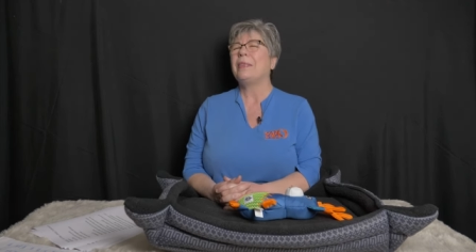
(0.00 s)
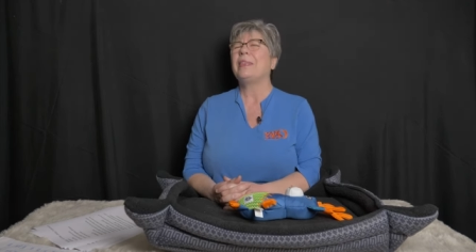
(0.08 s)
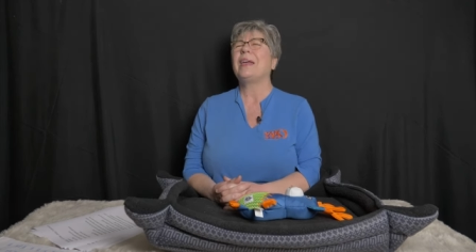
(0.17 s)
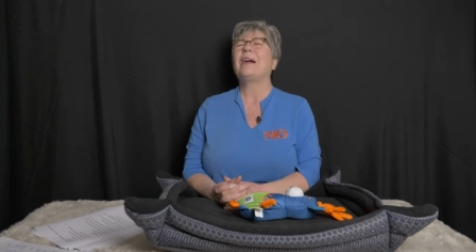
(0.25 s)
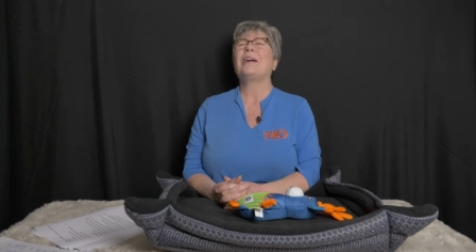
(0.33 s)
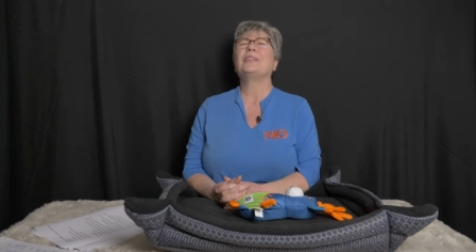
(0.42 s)

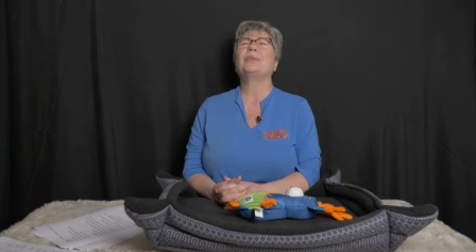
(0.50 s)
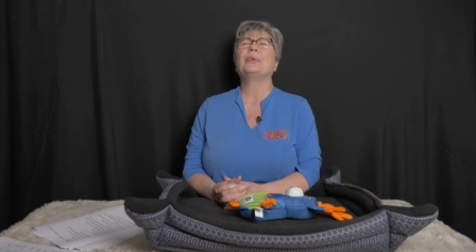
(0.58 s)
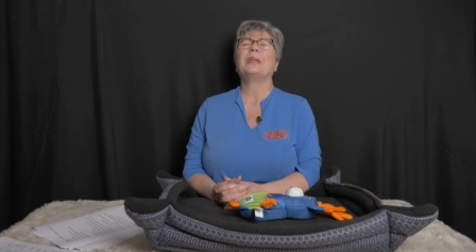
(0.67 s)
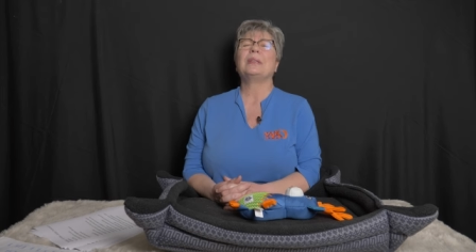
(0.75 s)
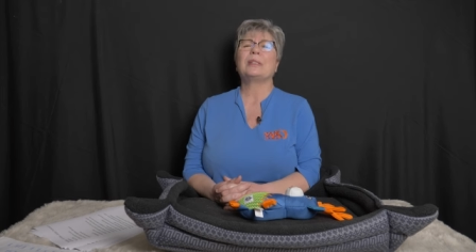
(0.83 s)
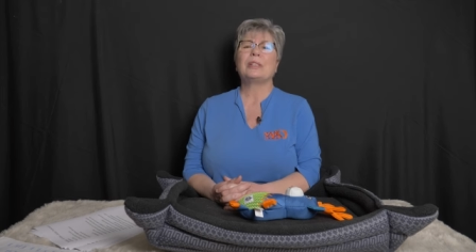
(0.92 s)
They are
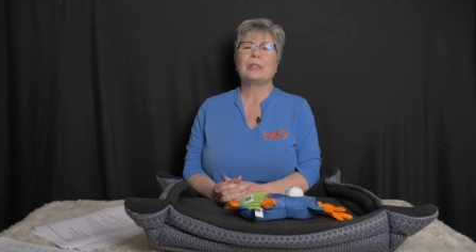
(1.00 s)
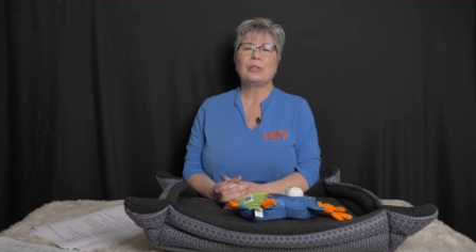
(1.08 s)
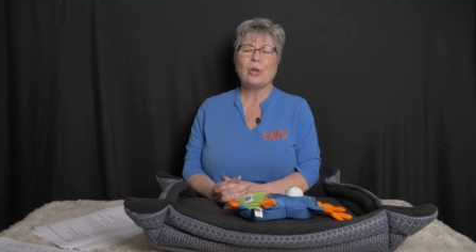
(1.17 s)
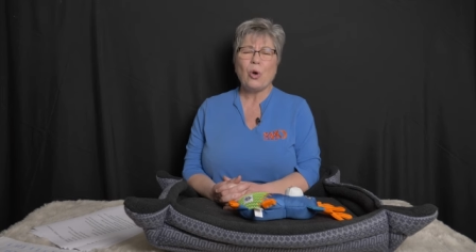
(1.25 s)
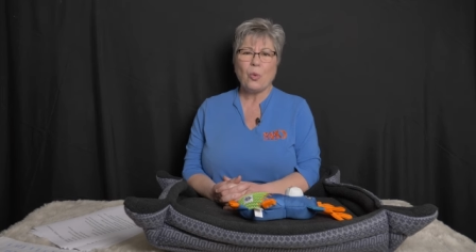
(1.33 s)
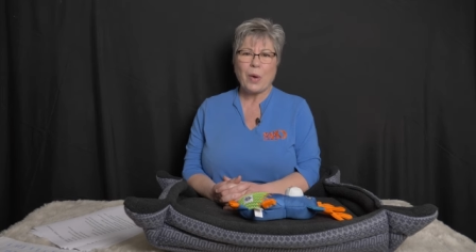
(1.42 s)
doing
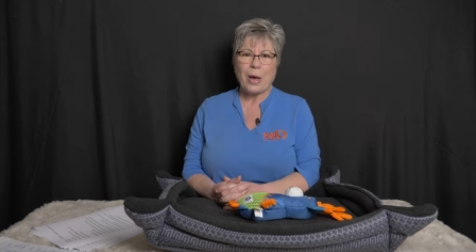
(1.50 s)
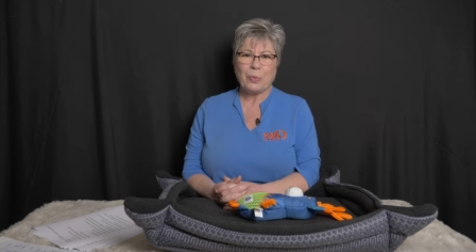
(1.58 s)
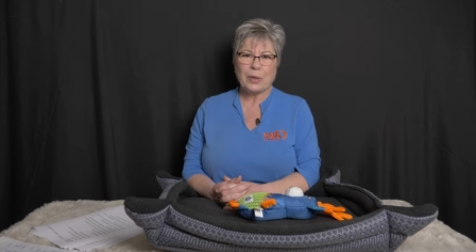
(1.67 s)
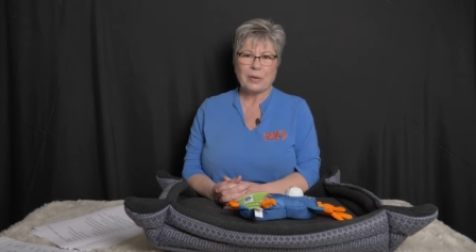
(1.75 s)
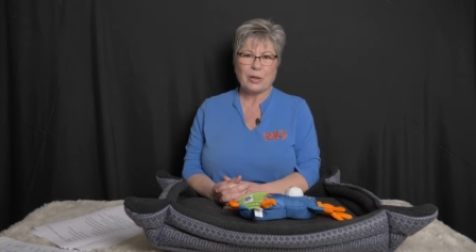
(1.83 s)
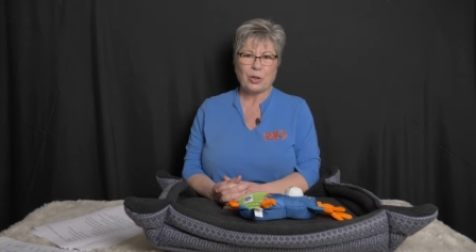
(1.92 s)
so well
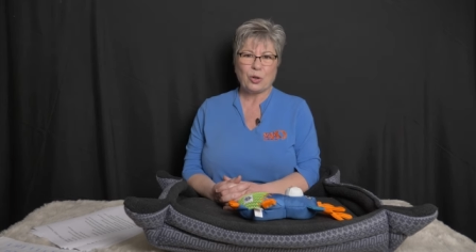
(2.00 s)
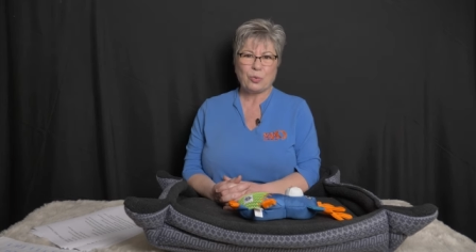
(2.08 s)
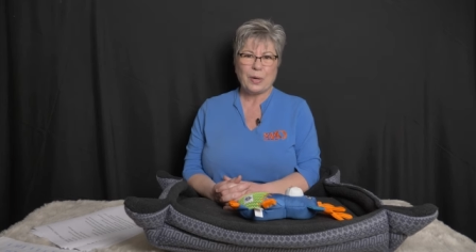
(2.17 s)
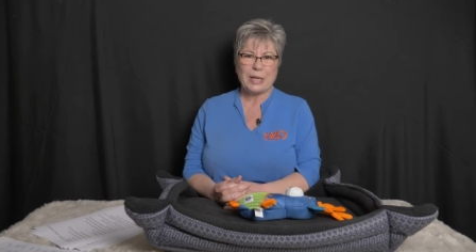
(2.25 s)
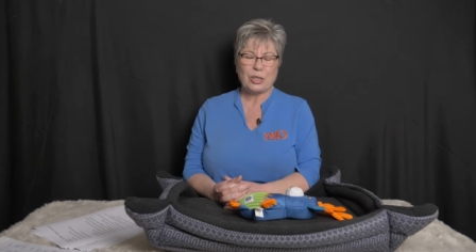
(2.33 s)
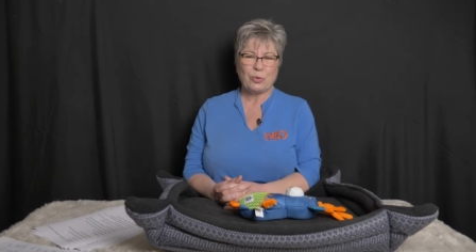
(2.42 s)
with their
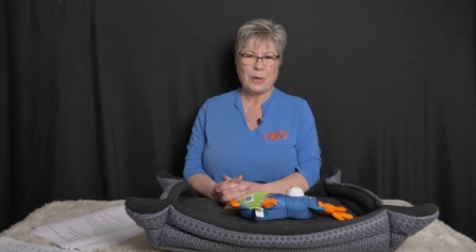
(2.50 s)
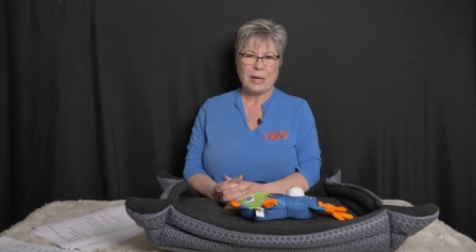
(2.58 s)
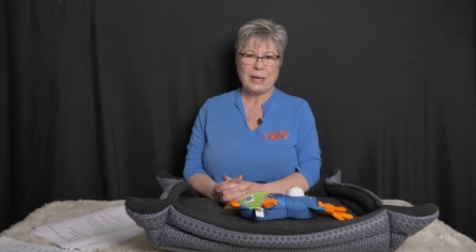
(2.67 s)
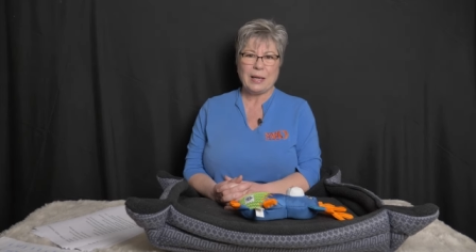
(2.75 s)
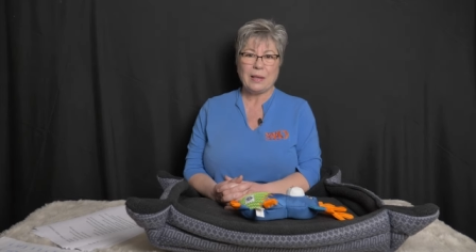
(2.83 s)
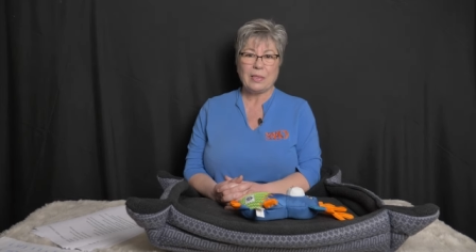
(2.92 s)
crate
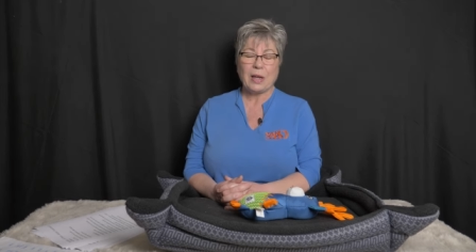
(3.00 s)
training.